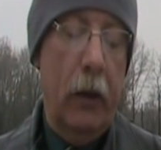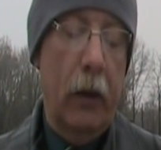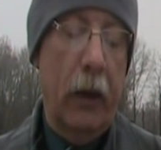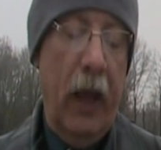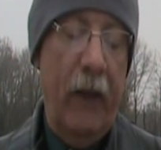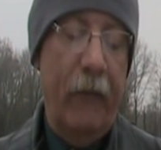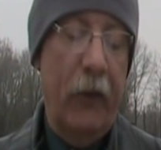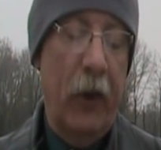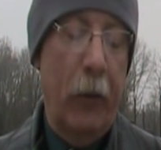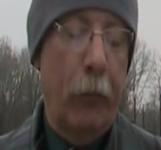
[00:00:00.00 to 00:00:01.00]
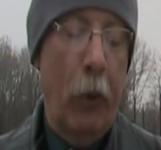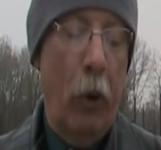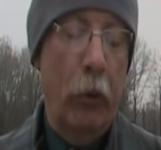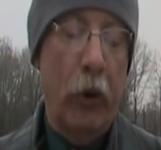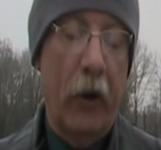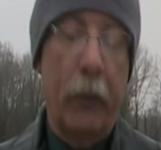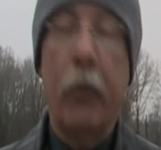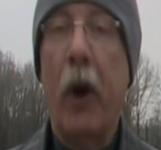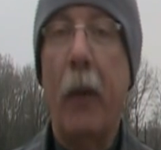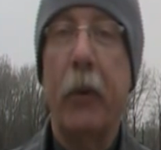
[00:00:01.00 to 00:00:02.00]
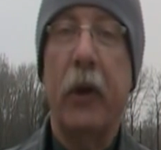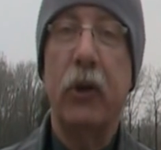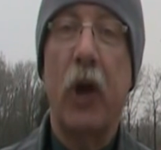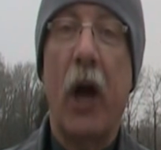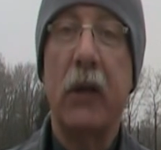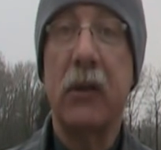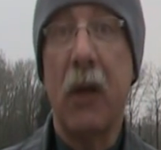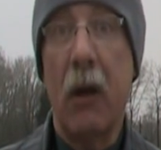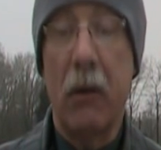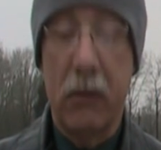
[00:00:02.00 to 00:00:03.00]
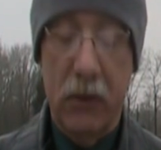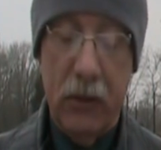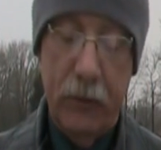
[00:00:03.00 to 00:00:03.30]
came from the owner of the property, John Sauls.